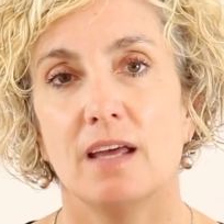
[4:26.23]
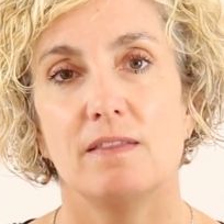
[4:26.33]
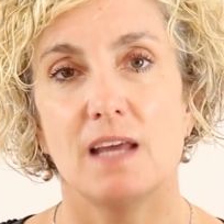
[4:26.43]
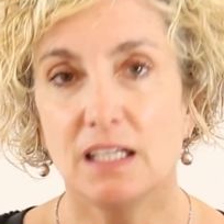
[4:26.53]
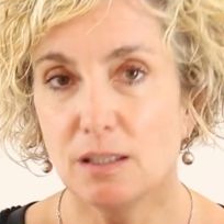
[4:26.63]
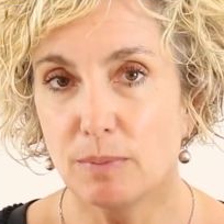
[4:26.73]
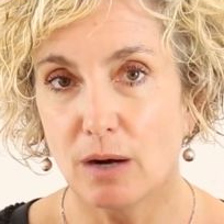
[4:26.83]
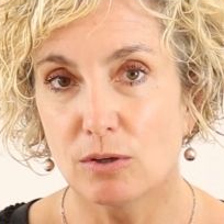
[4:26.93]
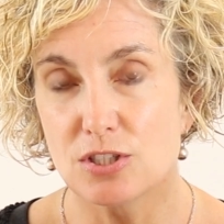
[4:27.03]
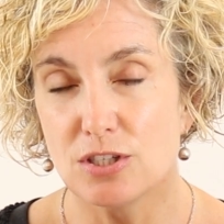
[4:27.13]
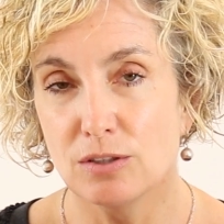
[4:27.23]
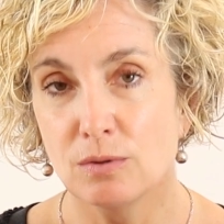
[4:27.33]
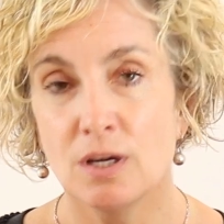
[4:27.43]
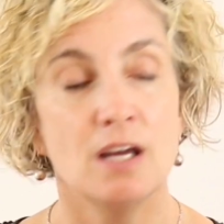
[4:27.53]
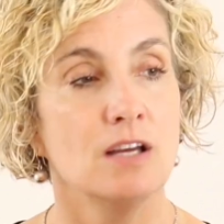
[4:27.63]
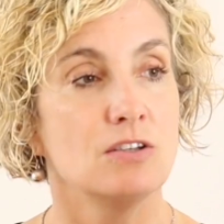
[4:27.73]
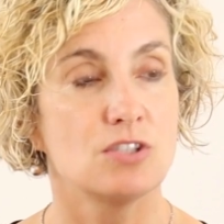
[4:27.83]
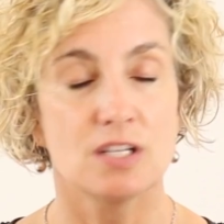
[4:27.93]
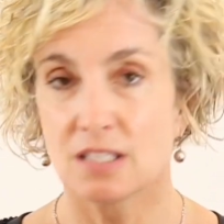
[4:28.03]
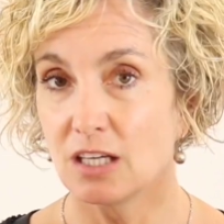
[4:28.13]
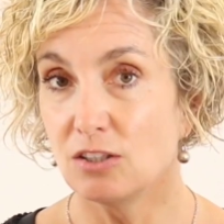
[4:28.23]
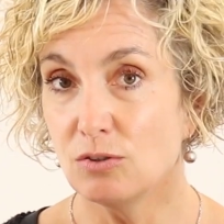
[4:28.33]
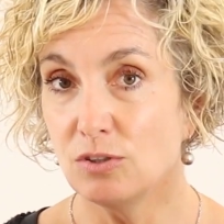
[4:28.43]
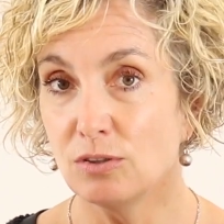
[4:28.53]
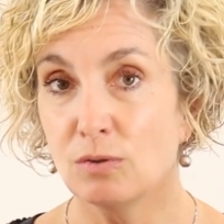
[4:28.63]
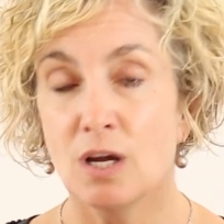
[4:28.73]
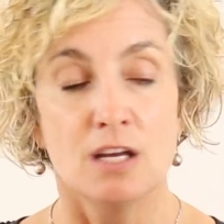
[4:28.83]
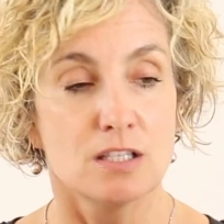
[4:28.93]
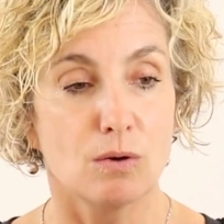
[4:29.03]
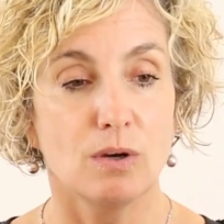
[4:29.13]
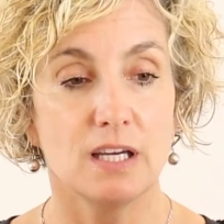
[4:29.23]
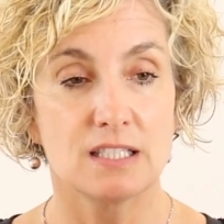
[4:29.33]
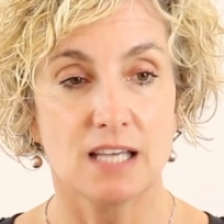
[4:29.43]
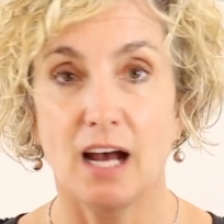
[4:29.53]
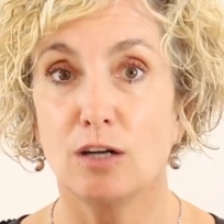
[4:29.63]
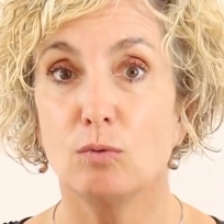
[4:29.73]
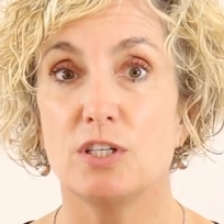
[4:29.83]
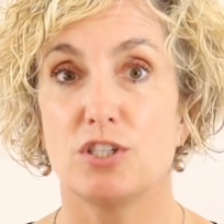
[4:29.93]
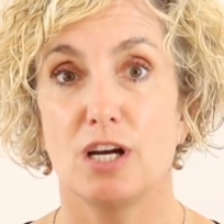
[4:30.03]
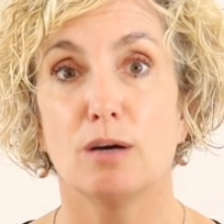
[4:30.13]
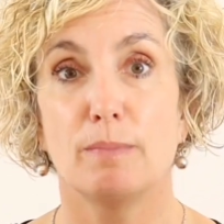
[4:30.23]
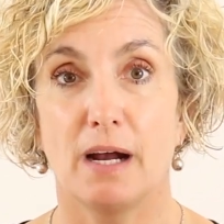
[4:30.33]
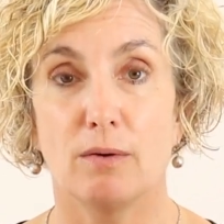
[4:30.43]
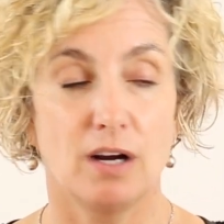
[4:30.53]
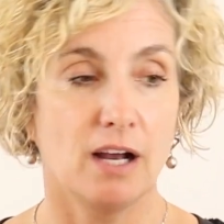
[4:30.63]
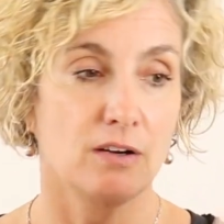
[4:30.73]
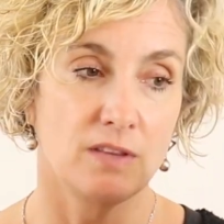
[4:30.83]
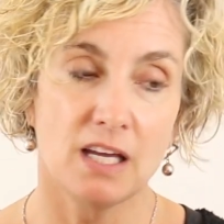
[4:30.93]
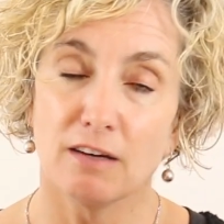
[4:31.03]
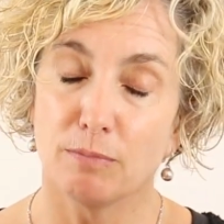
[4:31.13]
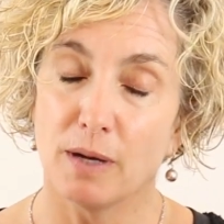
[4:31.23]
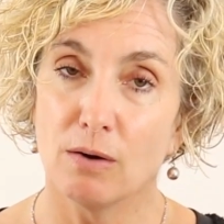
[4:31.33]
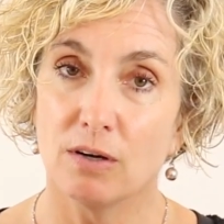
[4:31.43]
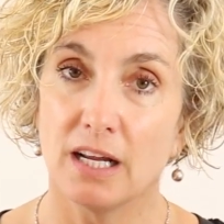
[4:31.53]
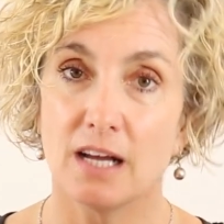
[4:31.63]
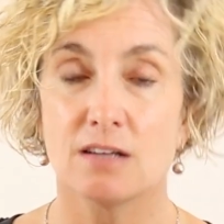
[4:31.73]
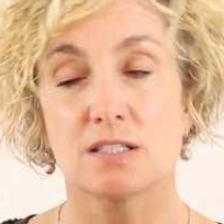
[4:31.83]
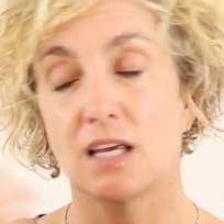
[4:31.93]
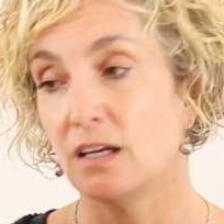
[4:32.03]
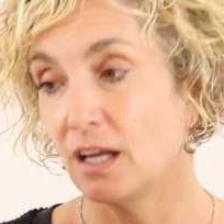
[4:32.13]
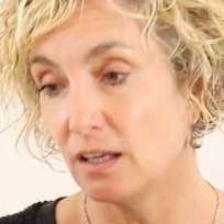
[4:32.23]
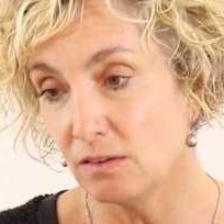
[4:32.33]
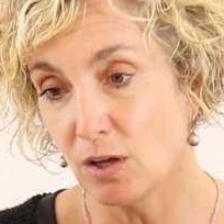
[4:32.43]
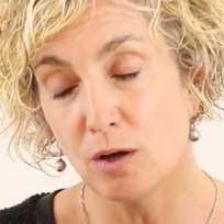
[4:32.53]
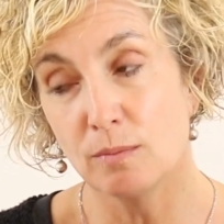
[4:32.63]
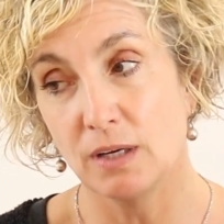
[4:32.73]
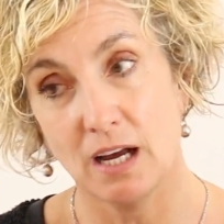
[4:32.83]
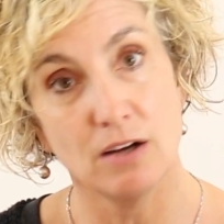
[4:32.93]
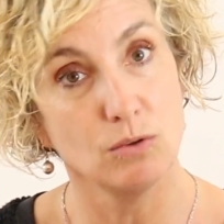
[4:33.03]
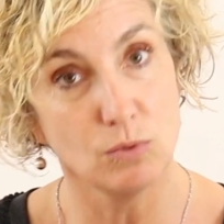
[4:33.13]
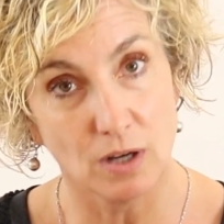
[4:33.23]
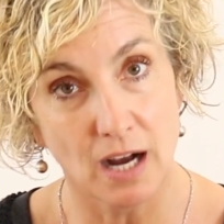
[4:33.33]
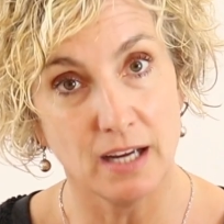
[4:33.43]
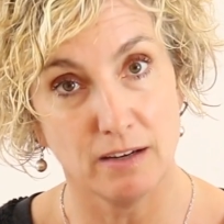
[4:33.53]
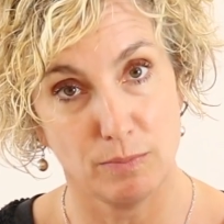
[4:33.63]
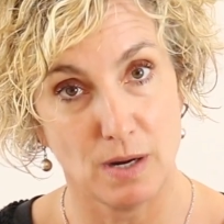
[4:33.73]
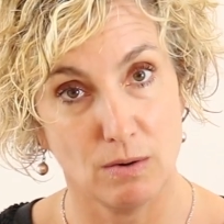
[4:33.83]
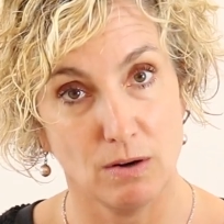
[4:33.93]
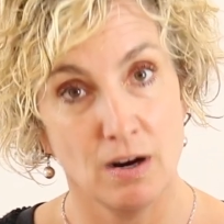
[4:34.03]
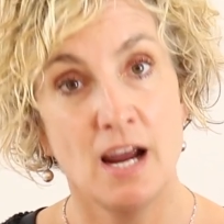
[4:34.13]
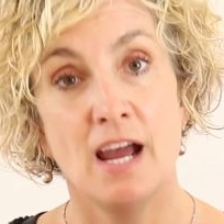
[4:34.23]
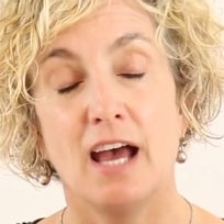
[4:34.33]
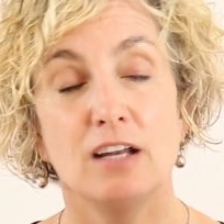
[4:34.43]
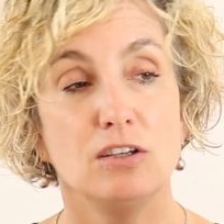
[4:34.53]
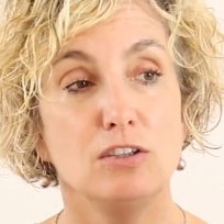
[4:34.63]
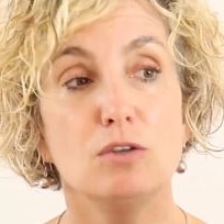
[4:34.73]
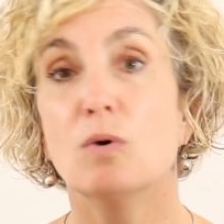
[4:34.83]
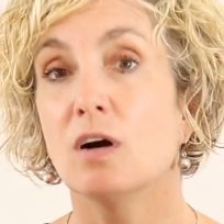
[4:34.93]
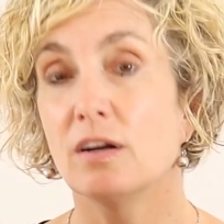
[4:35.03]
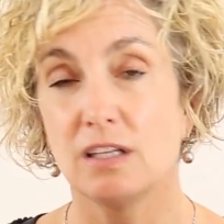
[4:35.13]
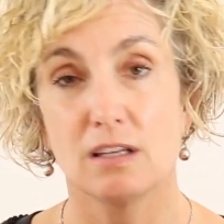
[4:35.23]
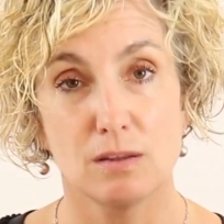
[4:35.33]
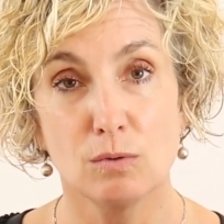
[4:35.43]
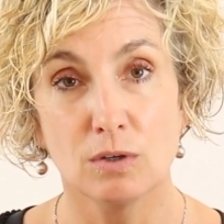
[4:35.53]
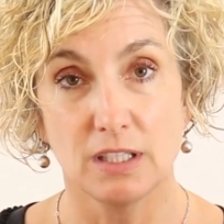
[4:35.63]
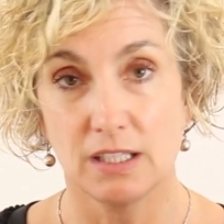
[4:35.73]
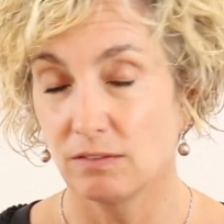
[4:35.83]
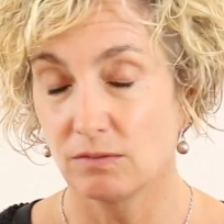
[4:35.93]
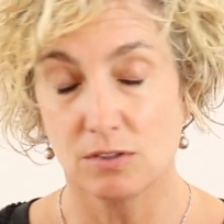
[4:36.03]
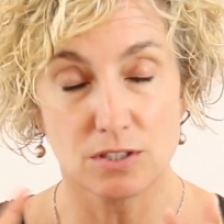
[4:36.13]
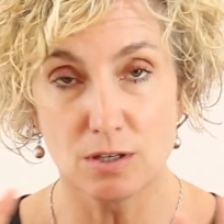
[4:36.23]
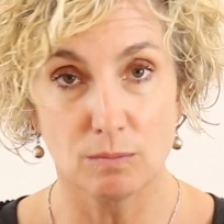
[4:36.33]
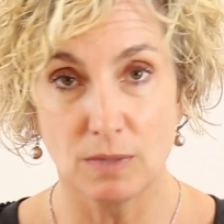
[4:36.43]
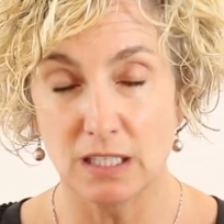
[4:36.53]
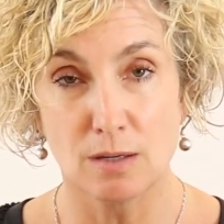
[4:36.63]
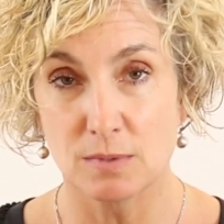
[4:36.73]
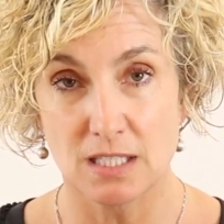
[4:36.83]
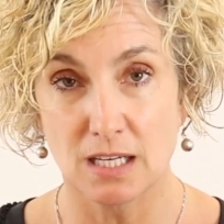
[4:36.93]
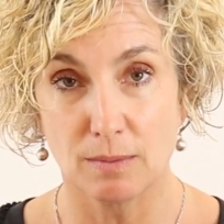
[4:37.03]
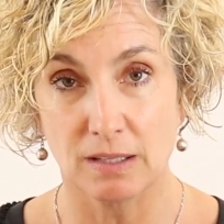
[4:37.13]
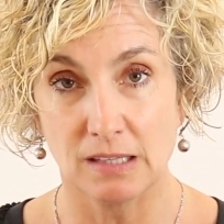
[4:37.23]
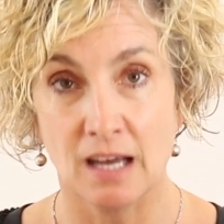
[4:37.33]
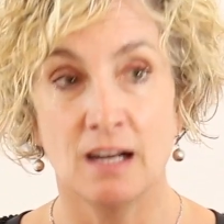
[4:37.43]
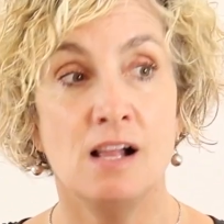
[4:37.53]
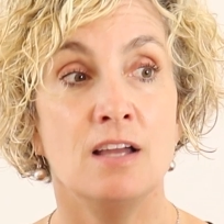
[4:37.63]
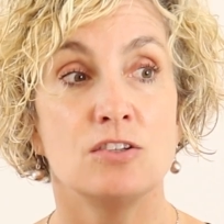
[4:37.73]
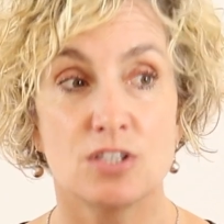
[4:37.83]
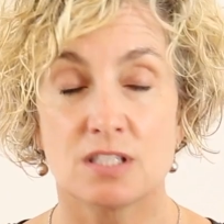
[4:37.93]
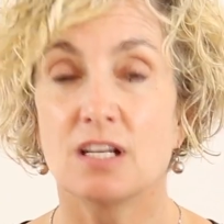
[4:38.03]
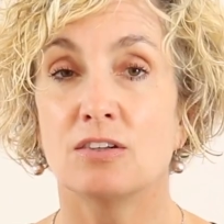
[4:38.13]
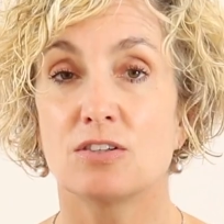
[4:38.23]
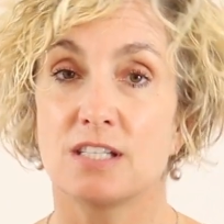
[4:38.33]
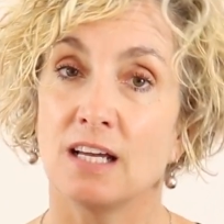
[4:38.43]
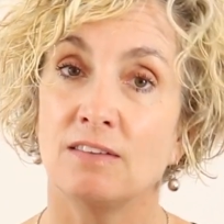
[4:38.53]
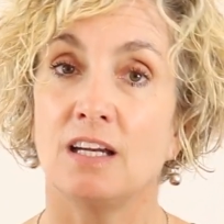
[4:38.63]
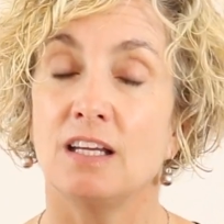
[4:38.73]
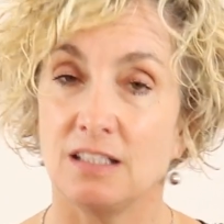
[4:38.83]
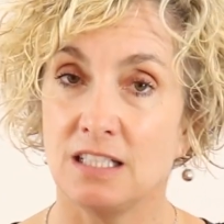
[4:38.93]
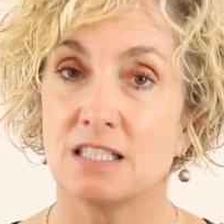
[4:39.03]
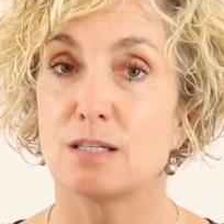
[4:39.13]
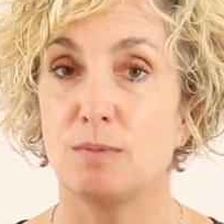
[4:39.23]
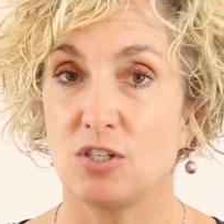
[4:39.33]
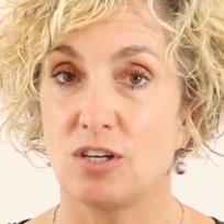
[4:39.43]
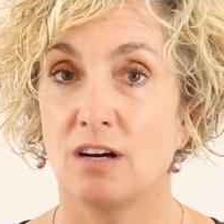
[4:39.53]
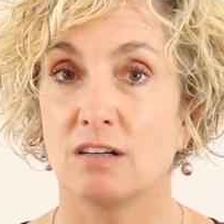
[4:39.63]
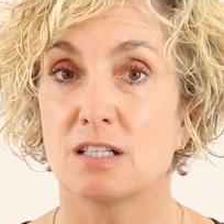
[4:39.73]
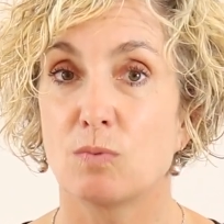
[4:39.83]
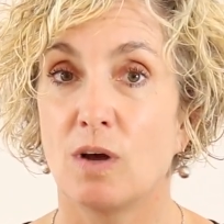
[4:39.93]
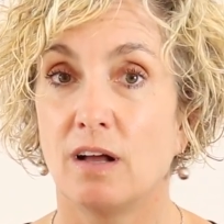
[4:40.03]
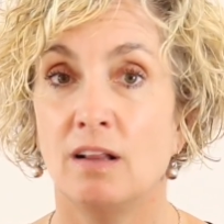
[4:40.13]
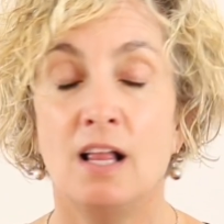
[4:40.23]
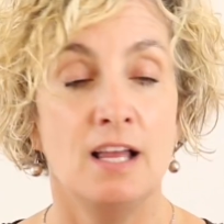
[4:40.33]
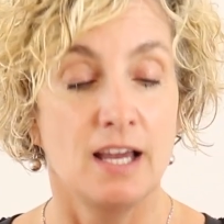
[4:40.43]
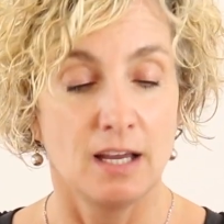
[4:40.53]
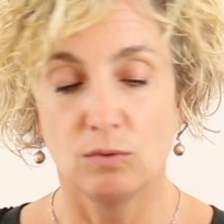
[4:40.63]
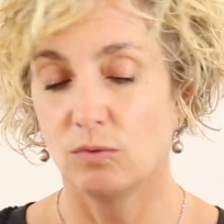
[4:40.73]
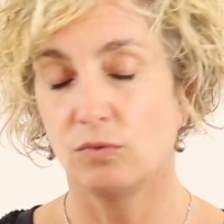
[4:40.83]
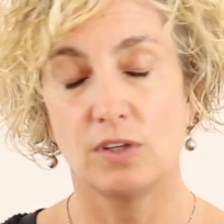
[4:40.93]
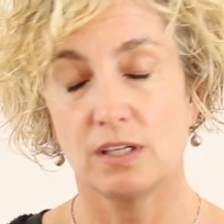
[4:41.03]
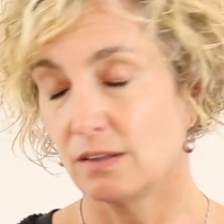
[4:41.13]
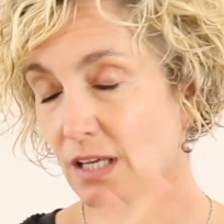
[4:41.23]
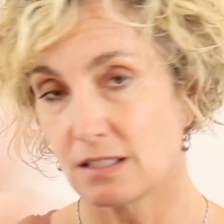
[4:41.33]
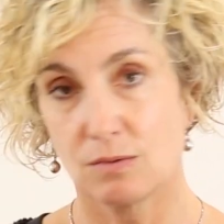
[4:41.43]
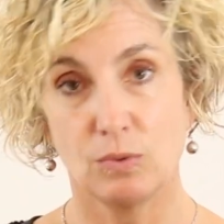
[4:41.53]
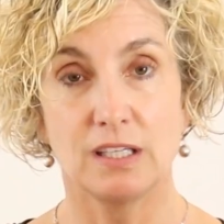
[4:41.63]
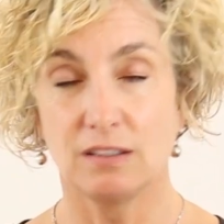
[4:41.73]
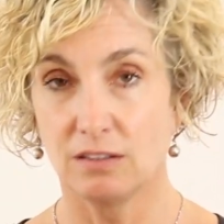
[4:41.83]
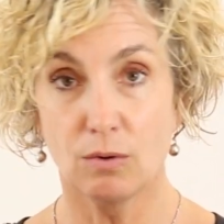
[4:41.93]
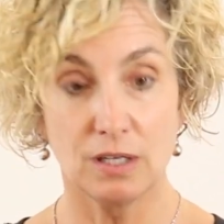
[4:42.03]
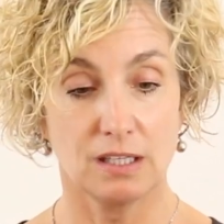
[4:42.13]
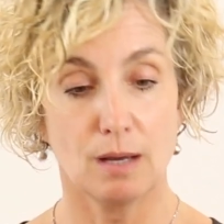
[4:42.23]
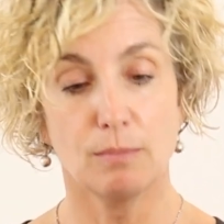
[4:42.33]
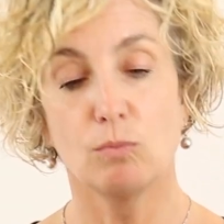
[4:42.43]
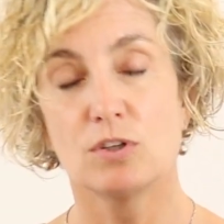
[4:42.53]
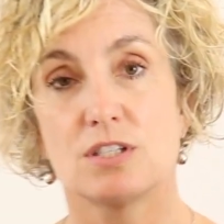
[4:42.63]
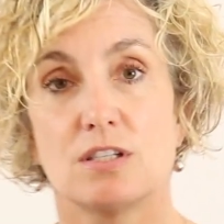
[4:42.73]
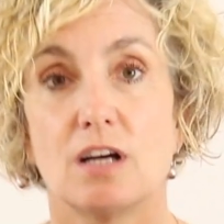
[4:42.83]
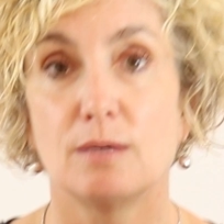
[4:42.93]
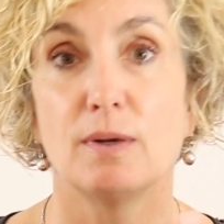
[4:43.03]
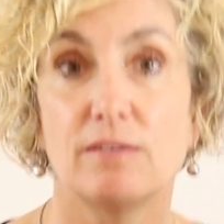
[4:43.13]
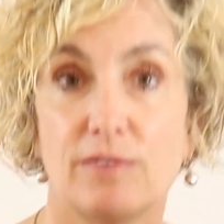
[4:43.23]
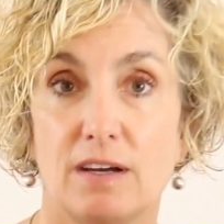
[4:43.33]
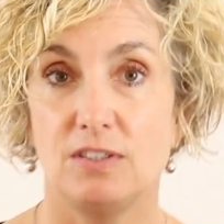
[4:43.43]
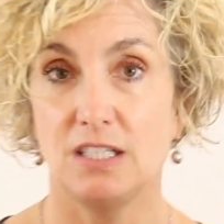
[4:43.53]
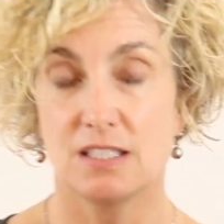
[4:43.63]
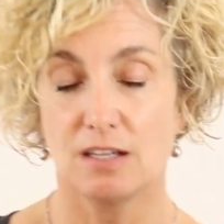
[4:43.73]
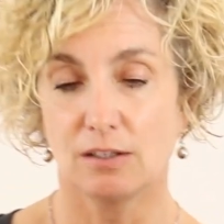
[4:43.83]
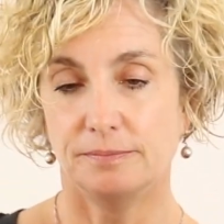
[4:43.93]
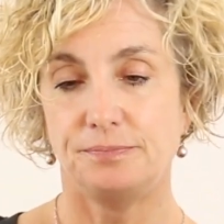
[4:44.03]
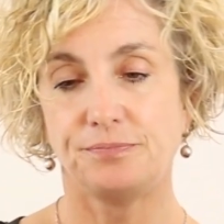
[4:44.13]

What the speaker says: They need power too, just like you do. So it's, how do we share power? How do they have power in a house and in the home, and how do I have power? And you are the authority. Make no mistake about that. Just understand that it needs to be shared as well. And that's, we can go into that, but we're just talking about the 5 needs here.